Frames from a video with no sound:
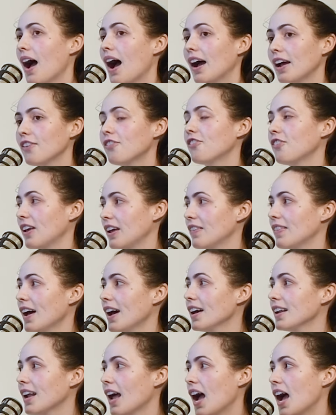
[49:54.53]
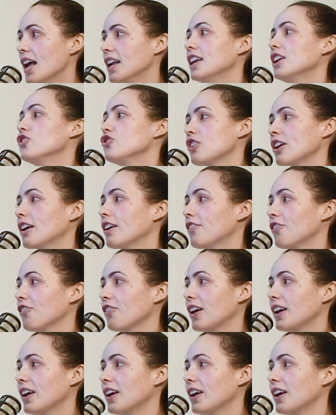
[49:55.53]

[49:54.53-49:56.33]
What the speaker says: I say that any chance.